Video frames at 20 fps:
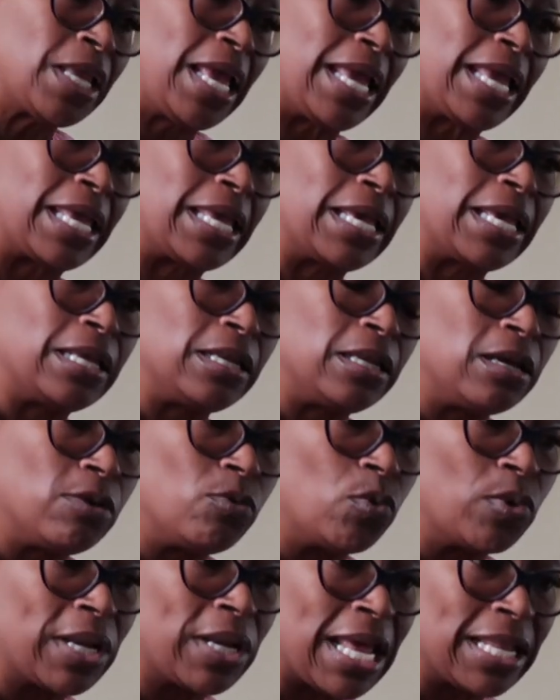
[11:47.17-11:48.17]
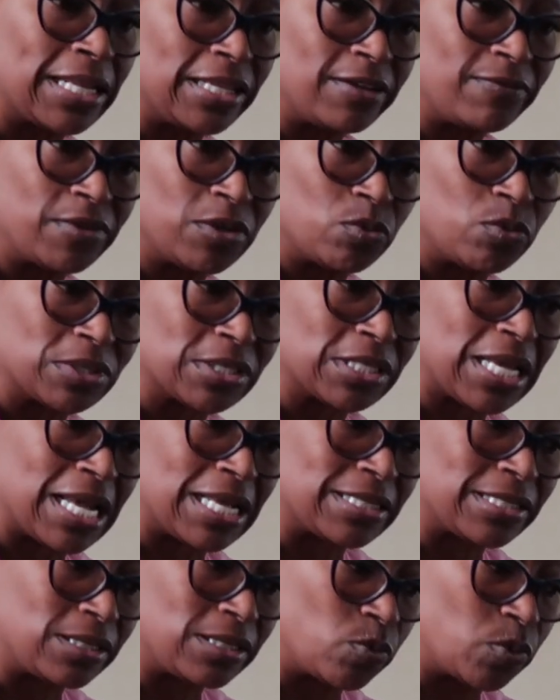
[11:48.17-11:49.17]
And when I lived in
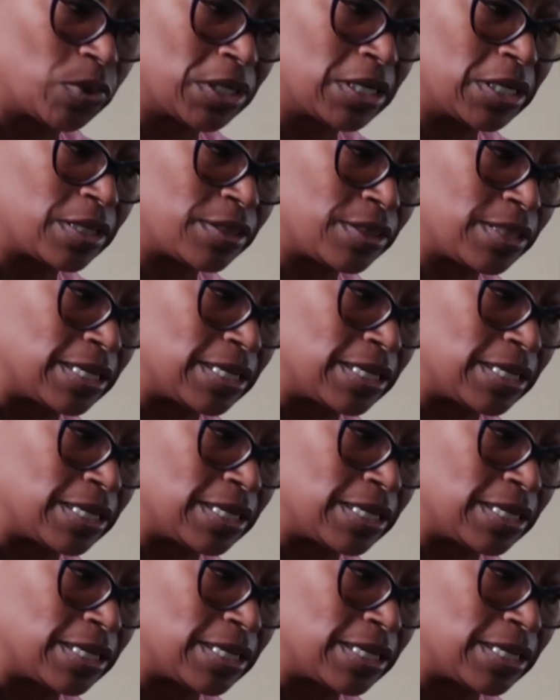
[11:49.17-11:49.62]
Wisconsin, one of the